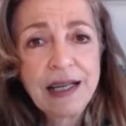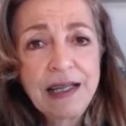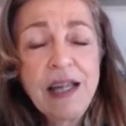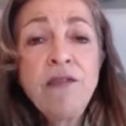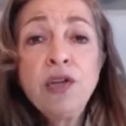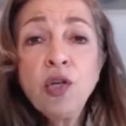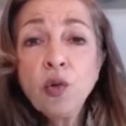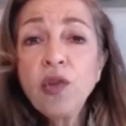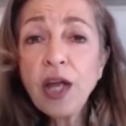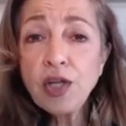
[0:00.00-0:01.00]
Even though
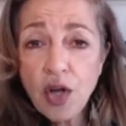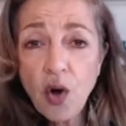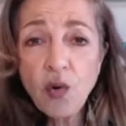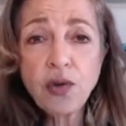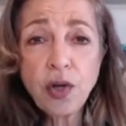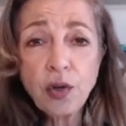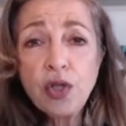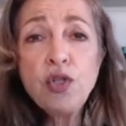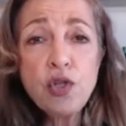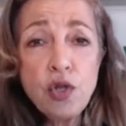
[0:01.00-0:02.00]
they know there
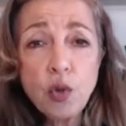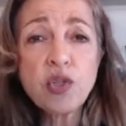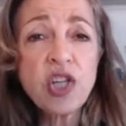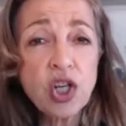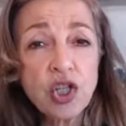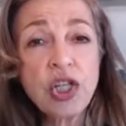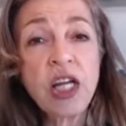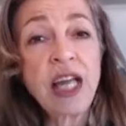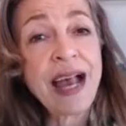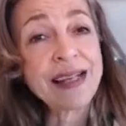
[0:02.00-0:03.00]
is no such
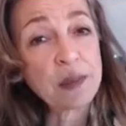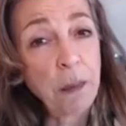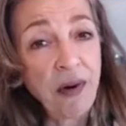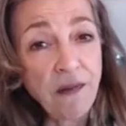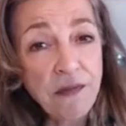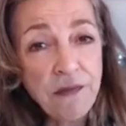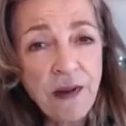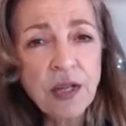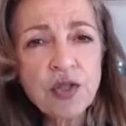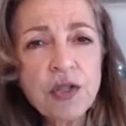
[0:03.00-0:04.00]
thing as
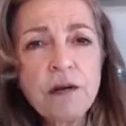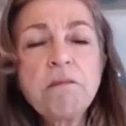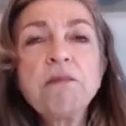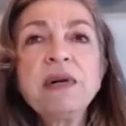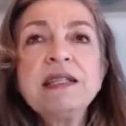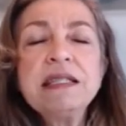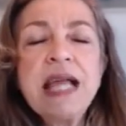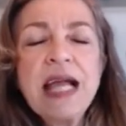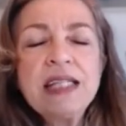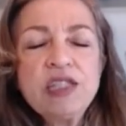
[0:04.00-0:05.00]
perfection, but
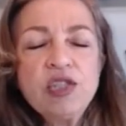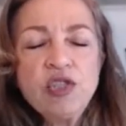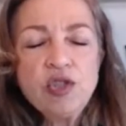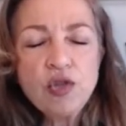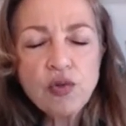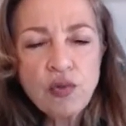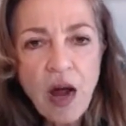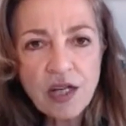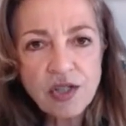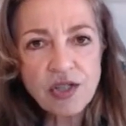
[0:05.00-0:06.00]
they
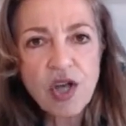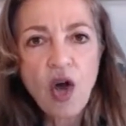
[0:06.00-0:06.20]
stress